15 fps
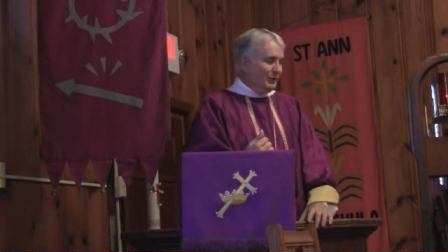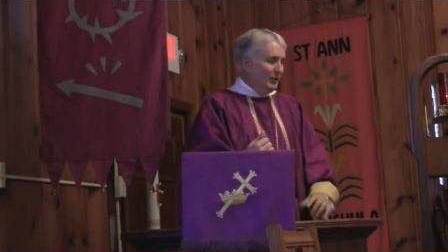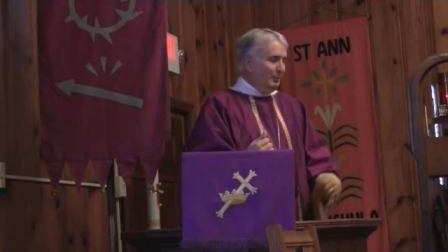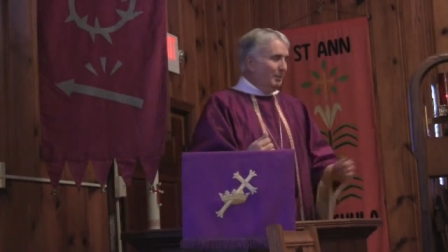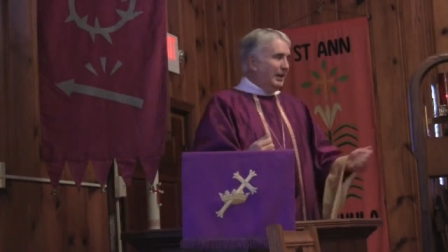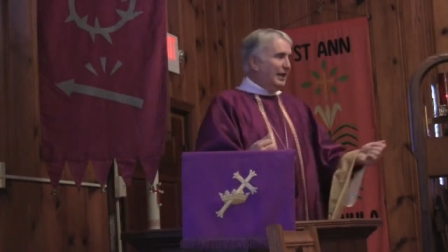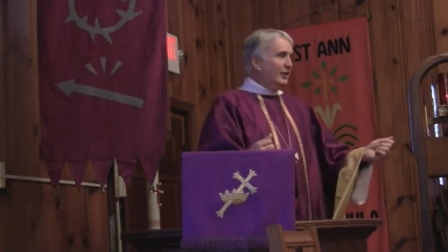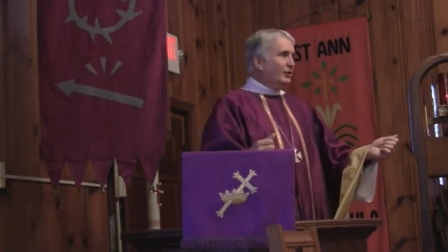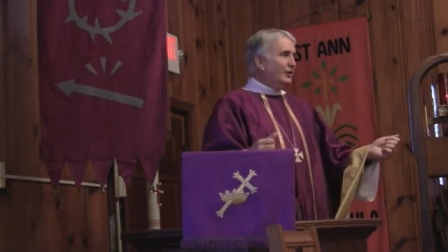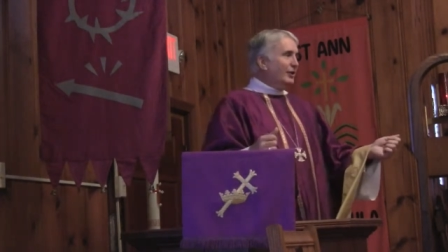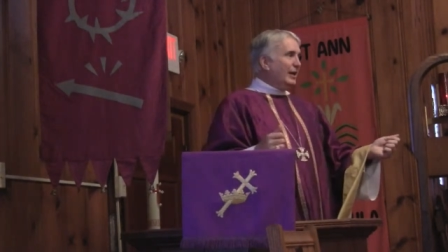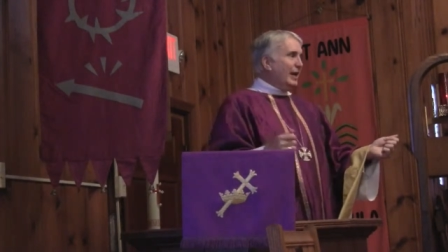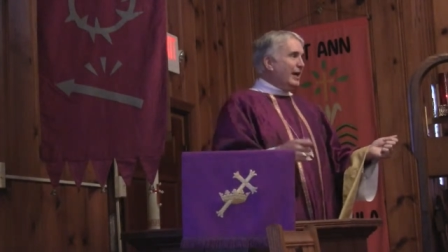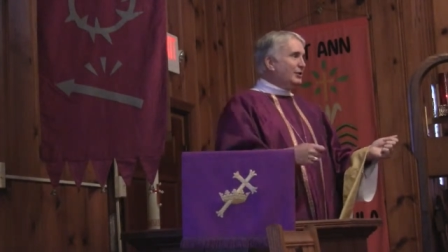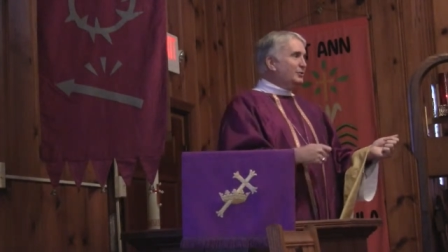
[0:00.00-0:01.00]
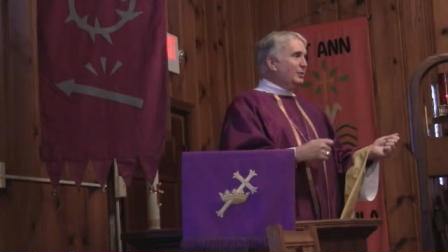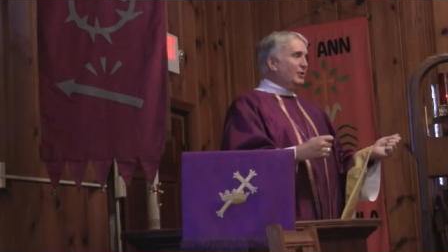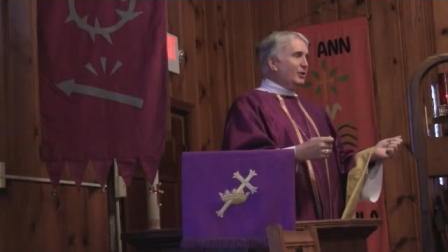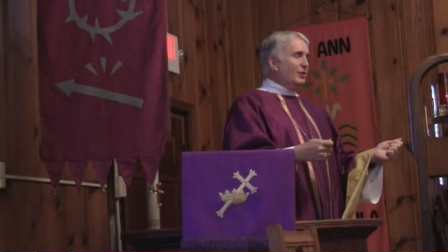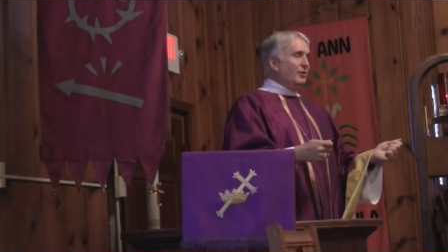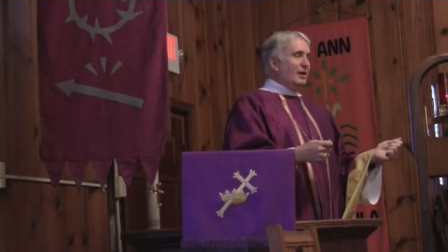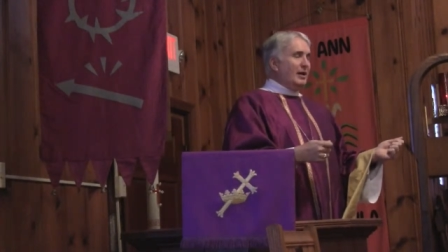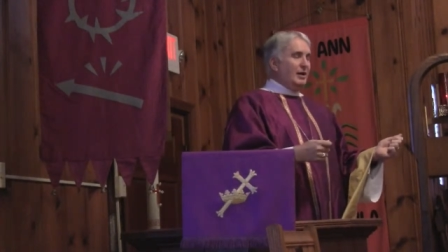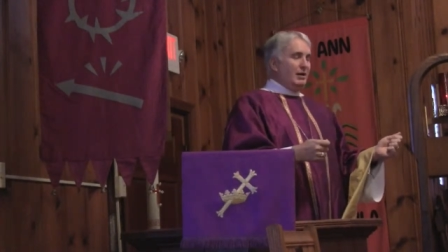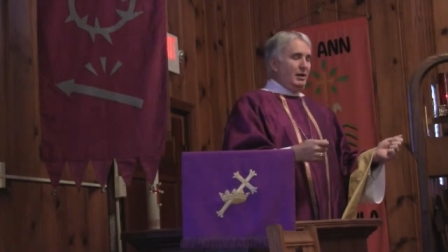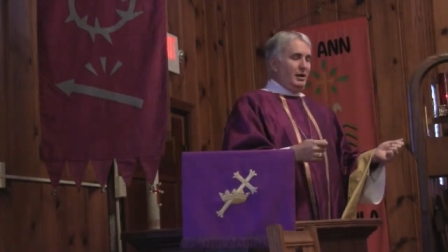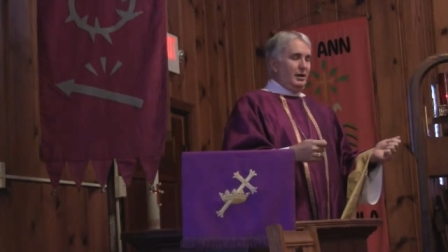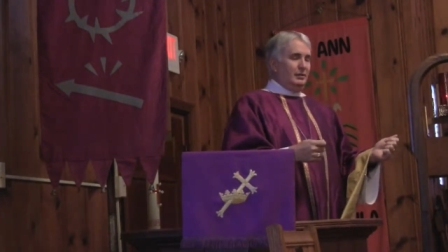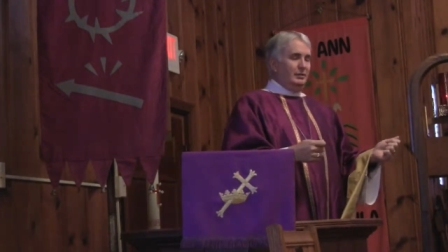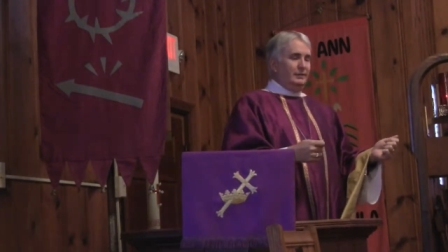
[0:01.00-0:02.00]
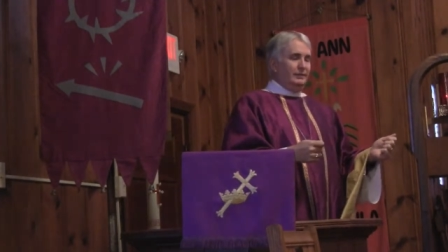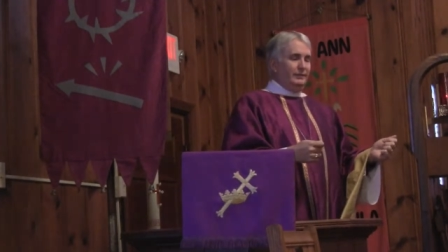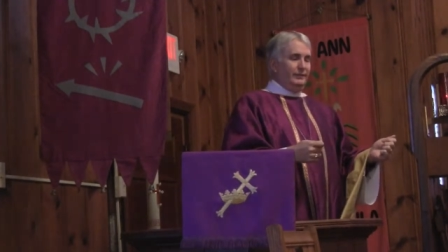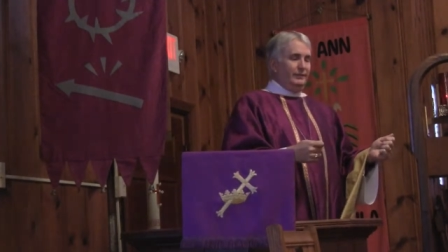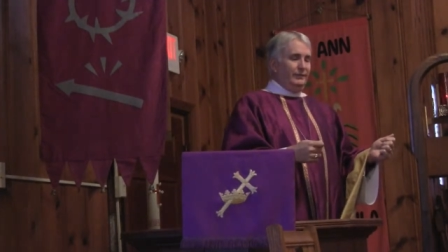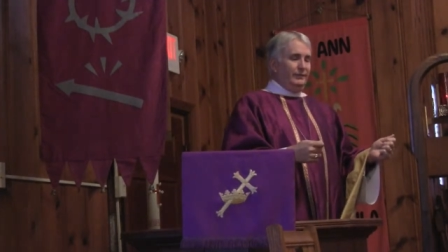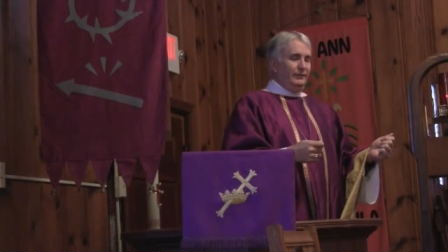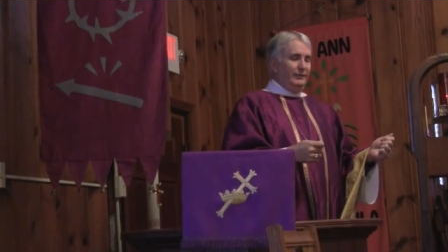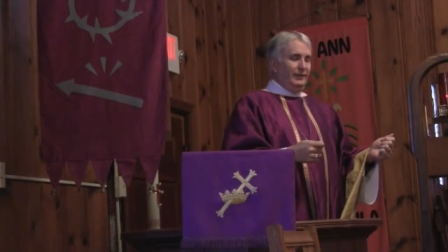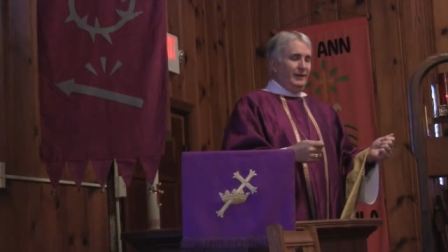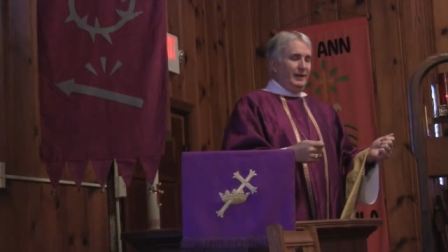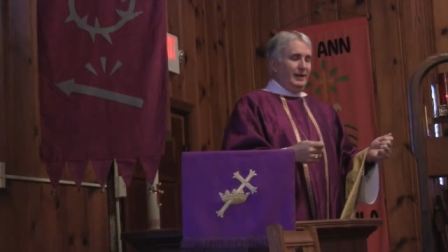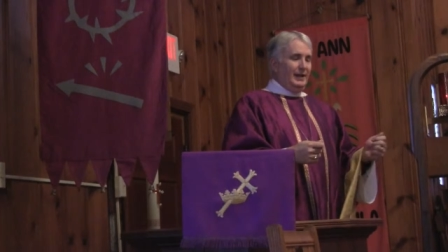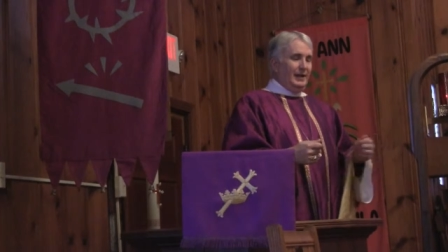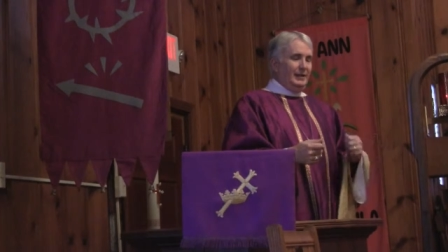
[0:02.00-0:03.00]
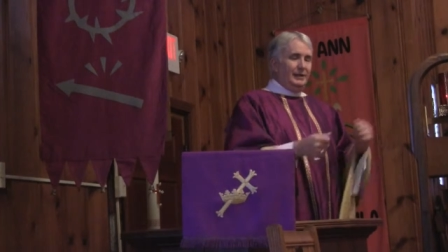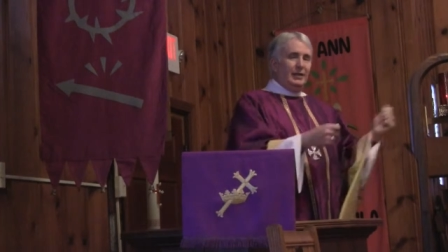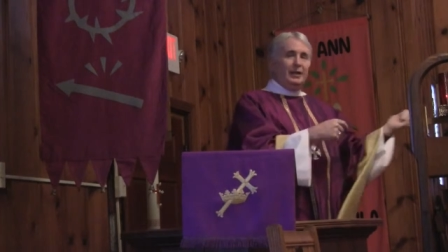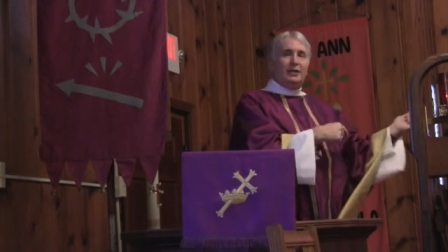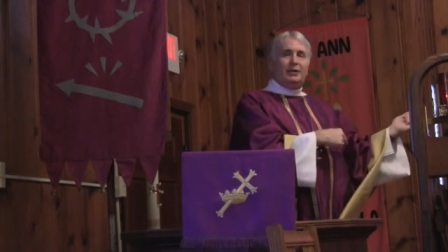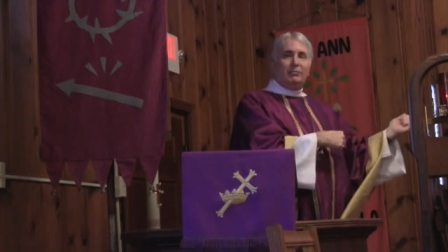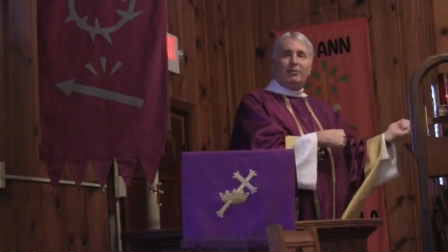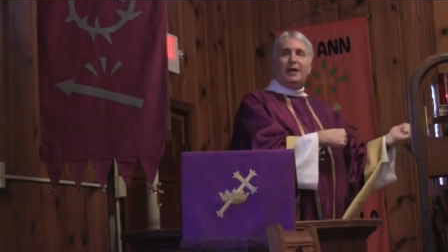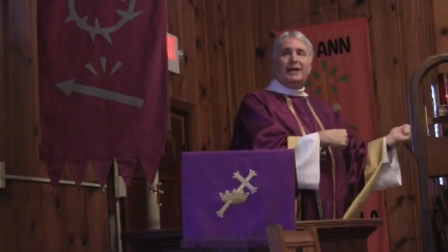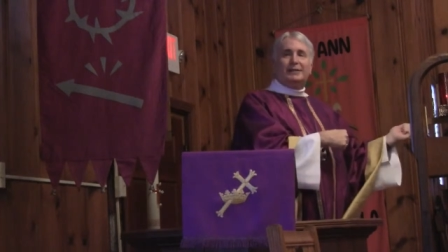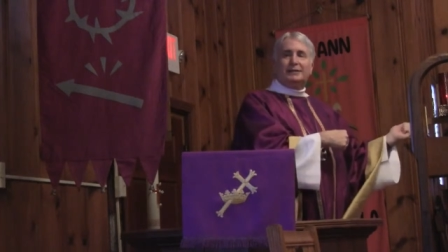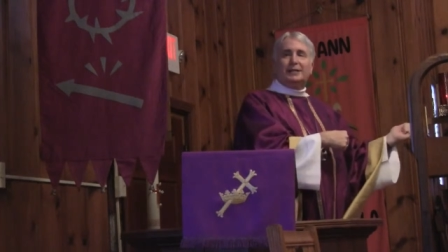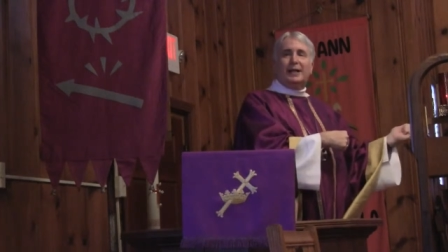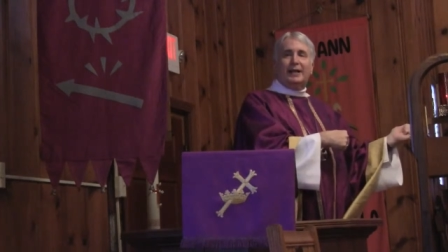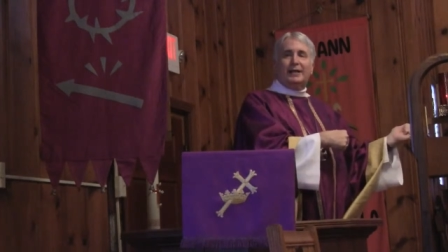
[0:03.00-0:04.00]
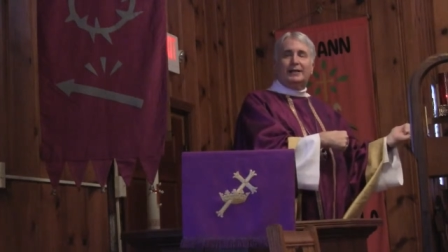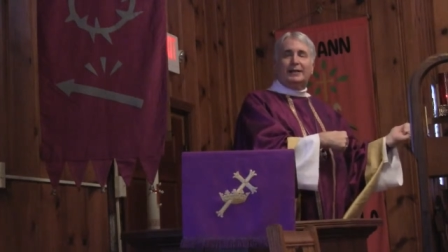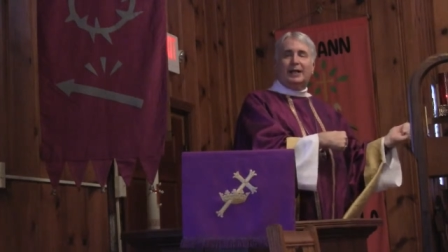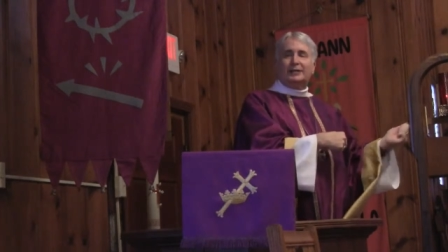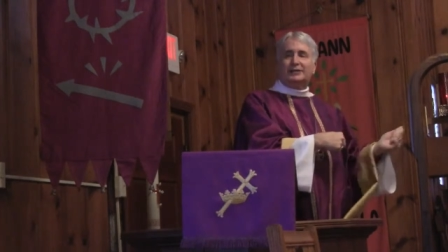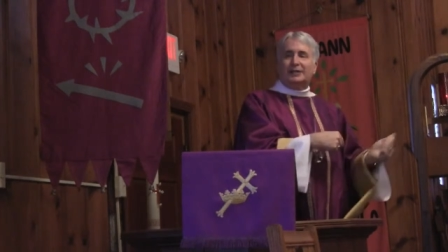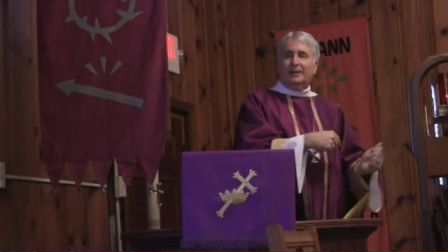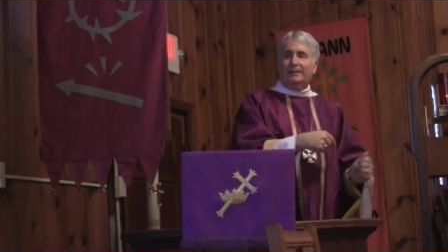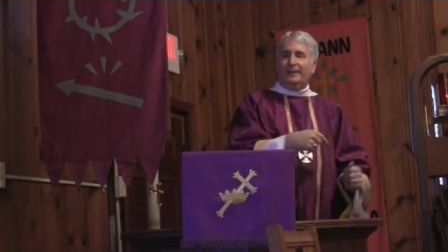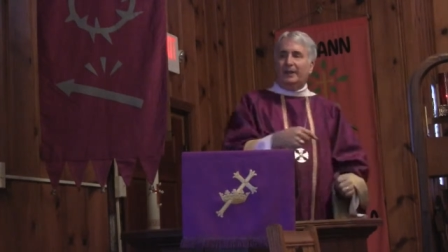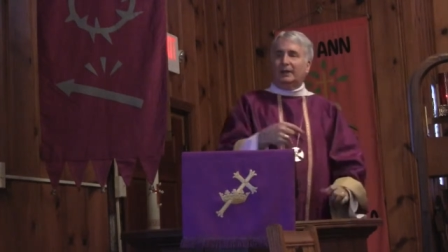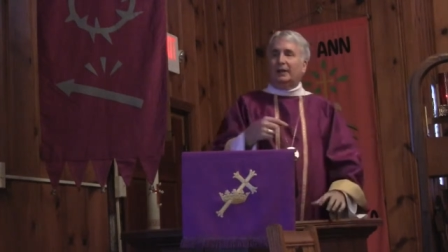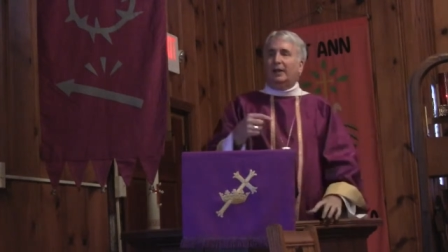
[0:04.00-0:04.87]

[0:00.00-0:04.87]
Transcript: You're paying your gas with your credit card, and you need to run inside to get something.